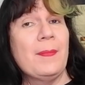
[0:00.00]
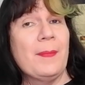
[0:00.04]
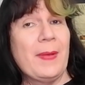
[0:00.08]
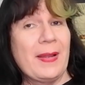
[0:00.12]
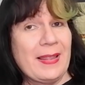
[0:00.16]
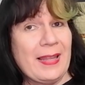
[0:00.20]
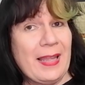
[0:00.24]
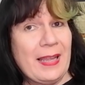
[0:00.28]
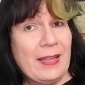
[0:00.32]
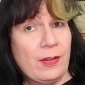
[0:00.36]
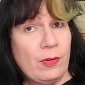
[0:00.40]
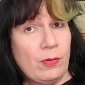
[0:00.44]

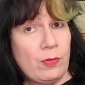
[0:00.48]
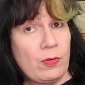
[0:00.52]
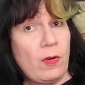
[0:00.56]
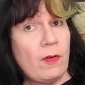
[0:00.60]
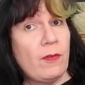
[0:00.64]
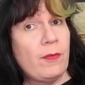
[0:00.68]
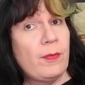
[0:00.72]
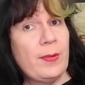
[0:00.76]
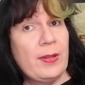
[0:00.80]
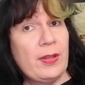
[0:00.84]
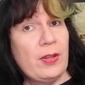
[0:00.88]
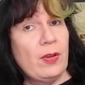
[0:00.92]
My landlord
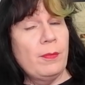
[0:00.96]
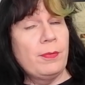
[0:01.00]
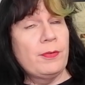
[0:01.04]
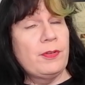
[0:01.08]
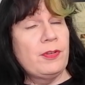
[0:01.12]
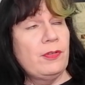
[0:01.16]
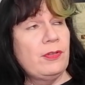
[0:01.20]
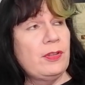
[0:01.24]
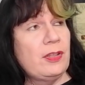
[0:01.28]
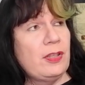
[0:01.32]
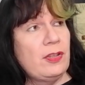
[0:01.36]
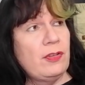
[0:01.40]
offered me the
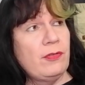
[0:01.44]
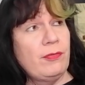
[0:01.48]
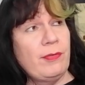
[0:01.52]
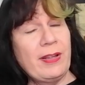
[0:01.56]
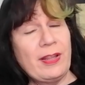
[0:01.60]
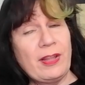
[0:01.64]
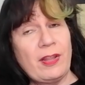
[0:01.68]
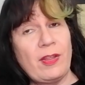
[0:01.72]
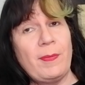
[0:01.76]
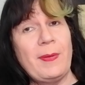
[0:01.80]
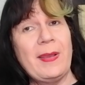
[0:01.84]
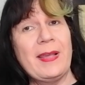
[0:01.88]
opportunity to
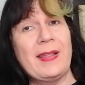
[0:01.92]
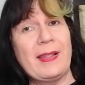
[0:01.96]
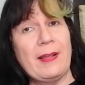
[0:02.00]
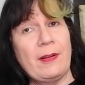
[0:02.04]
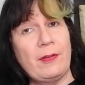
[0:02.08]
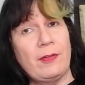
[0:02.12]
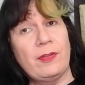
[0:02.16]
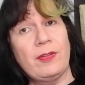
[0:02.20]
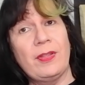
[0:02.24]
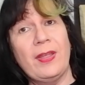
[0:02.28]
rent a space out